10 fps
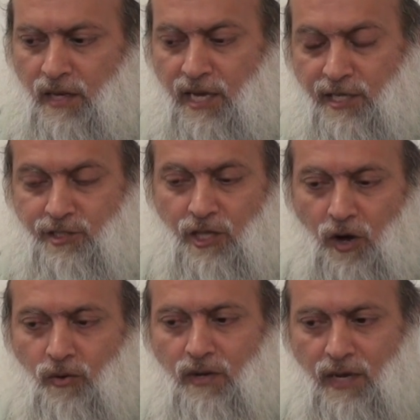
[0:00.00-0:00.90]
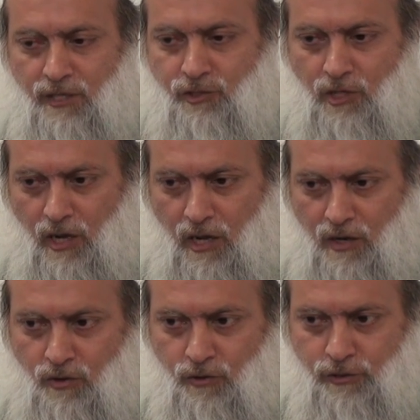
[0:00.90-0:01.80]
He is the only
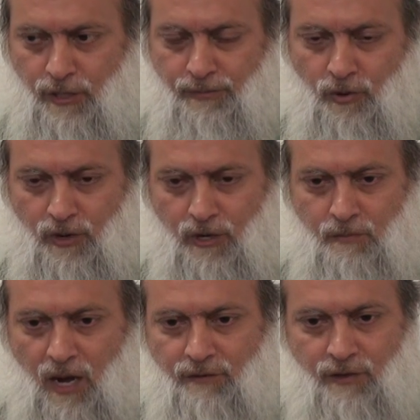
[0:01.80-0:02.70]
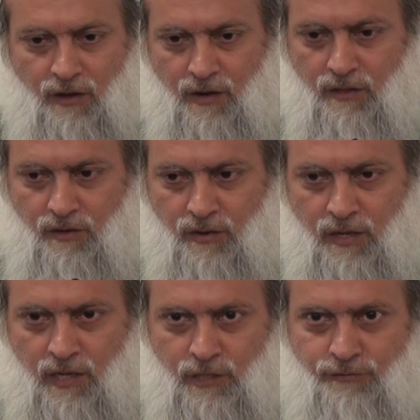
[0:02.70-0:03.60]
Ansar who supported Muawiyah radiallahu
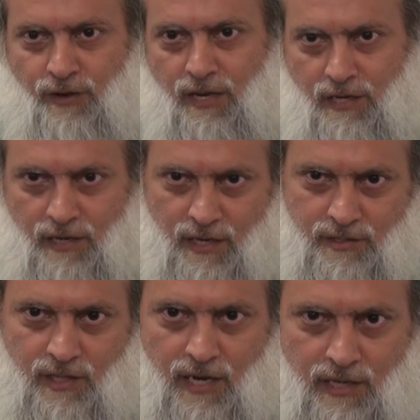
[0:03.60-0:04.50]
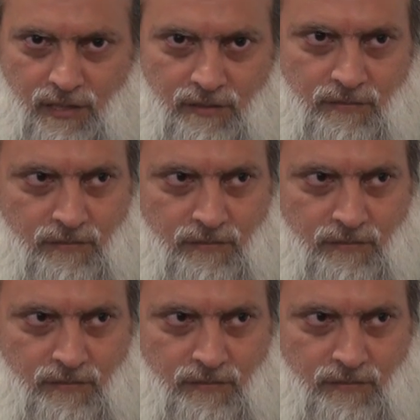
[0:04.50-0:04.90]
anhu in his fight against Ali.